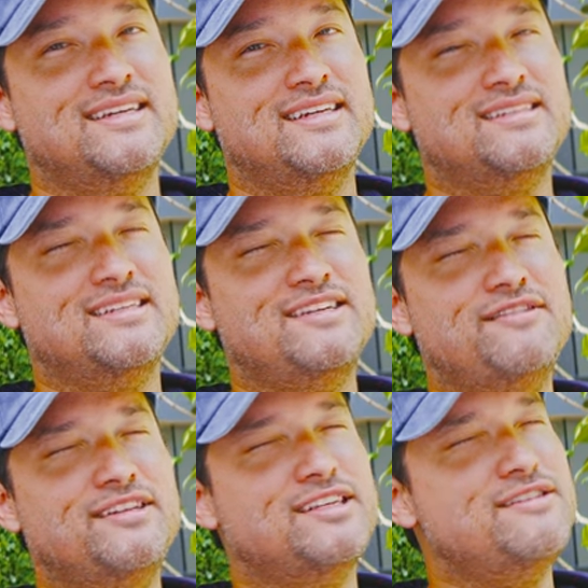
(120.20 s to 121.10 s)
it's in
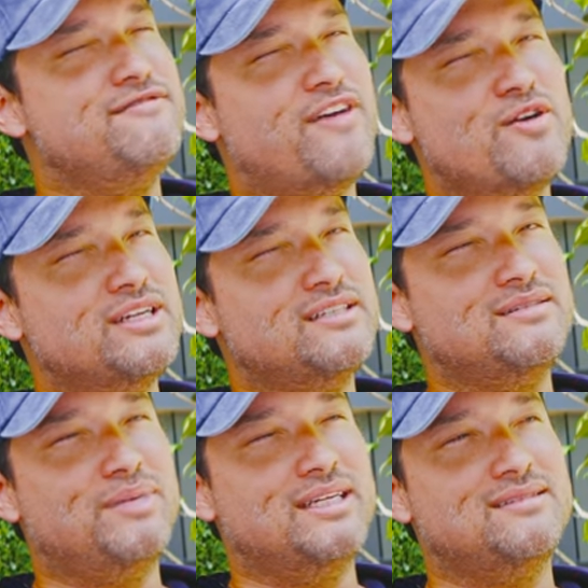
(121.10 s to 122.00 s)
it's in focus,
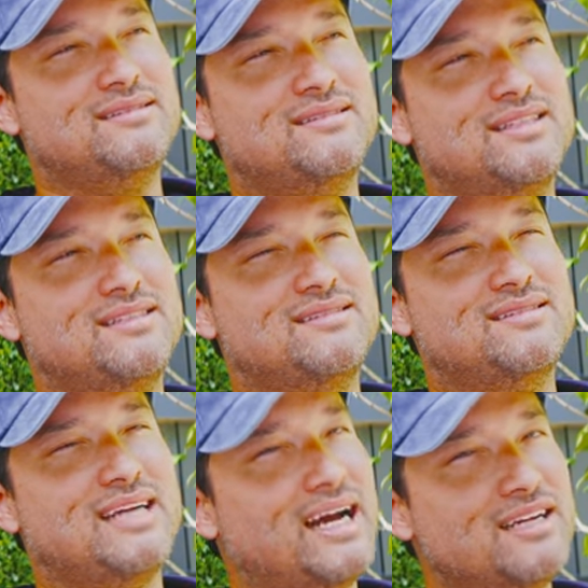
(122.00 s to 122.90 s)
but it's it's
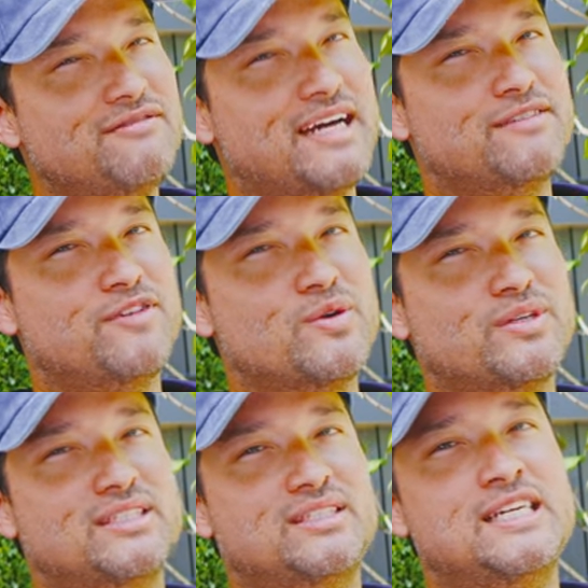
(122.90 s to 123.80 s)
kind of out of
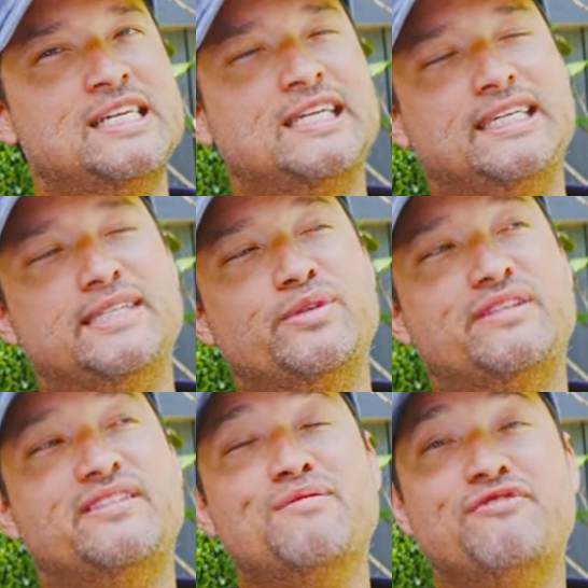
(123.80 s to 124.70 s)
focus. And
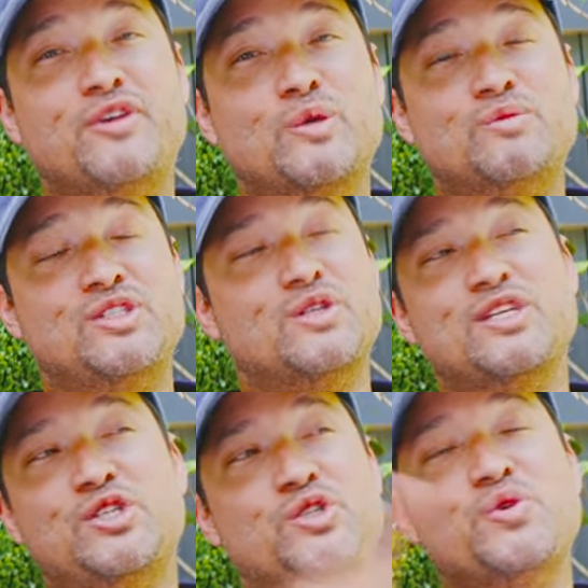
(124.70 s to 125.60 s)
with some films, you know,
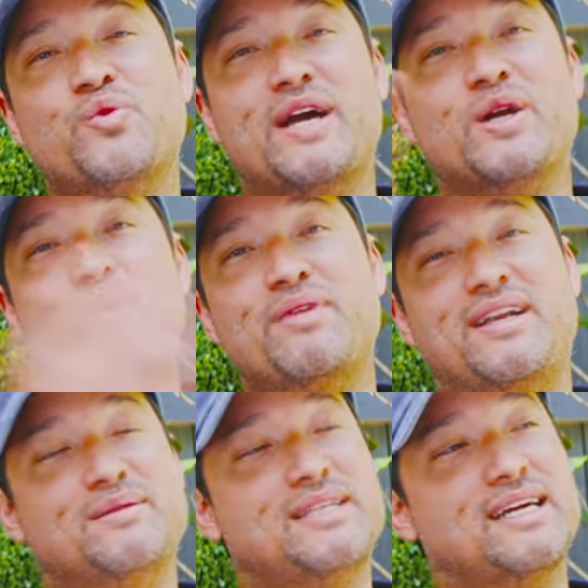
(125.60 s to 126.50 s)
they shoot wide open,
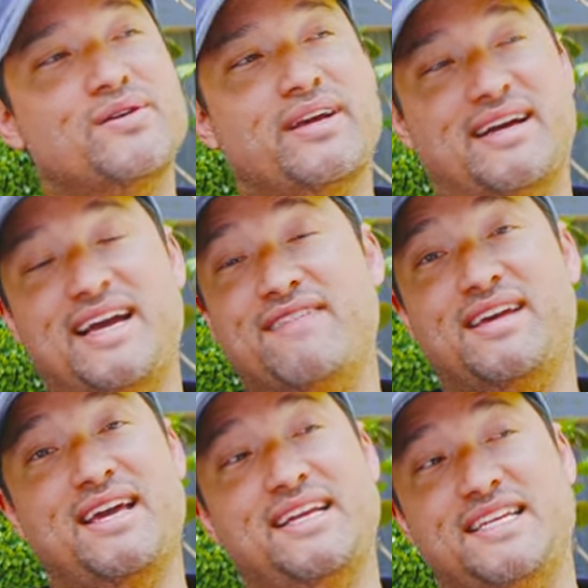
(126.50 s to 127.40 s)
and it's like, okay, I have a
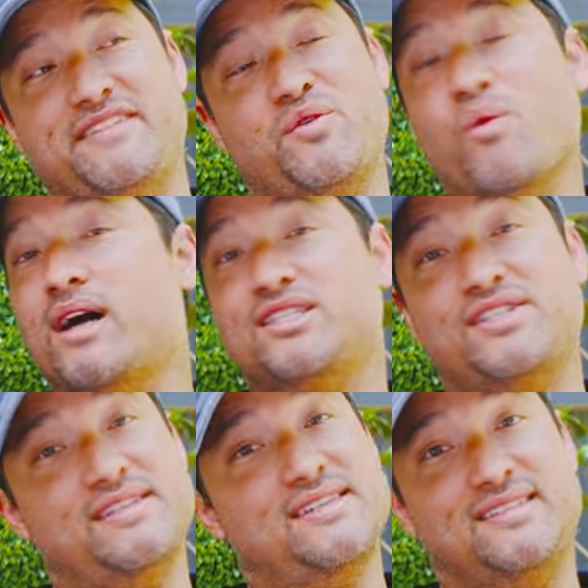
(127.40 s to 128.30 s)
headache even
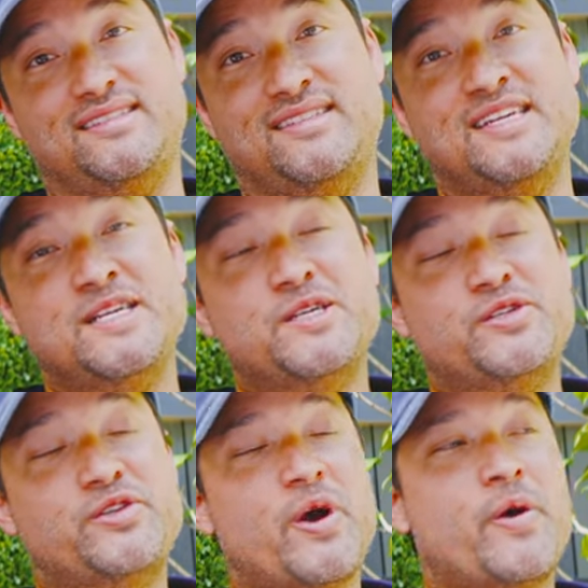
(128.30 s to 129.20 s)
watching this.
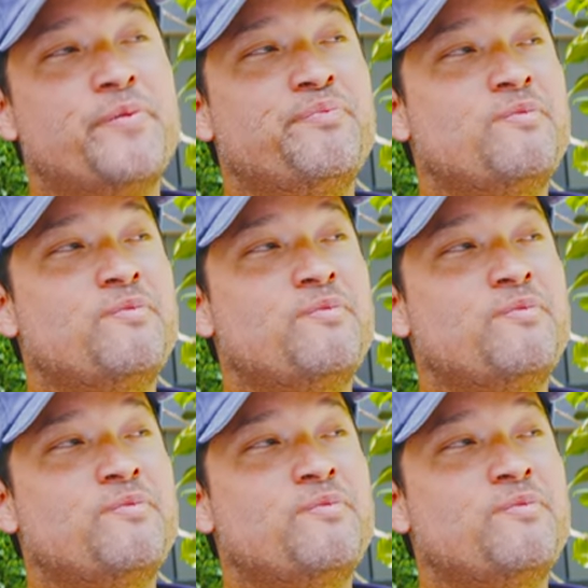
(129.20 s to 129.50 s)
So,